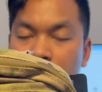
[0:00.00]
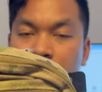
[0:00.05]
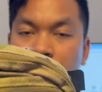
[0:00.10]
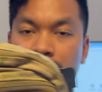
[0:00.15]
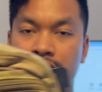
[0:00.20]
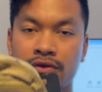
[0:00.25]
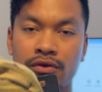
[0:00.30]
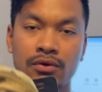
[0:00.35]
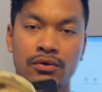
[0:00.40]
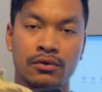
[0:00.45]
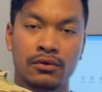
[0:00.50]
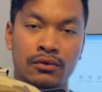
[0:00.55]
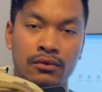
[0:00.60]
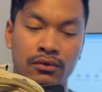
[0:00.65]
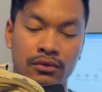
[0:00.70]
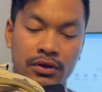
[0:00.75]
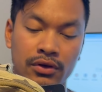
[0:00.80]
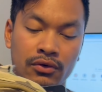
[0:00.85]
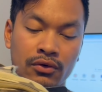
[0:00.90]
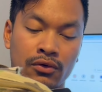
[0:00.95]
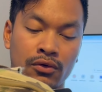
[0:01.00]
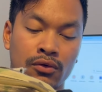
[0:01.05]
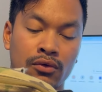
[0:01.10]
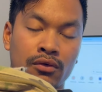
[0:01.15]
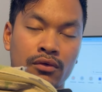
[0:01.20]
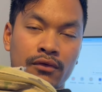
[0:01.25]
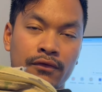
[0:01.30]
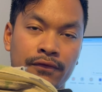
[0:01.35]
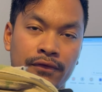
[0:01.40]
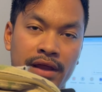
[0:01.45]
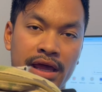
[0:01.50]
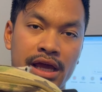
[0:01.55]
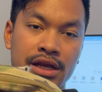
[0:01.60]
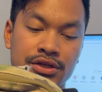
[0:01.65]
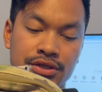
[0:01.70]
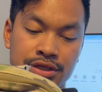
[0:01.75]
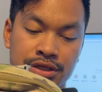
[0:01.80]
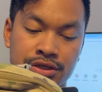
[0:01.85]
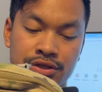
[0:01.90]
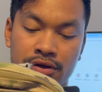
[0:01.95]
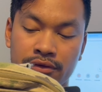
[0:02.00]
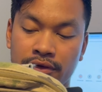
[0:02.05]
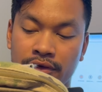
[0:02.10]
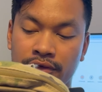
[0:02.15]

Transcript: these two little flanges on the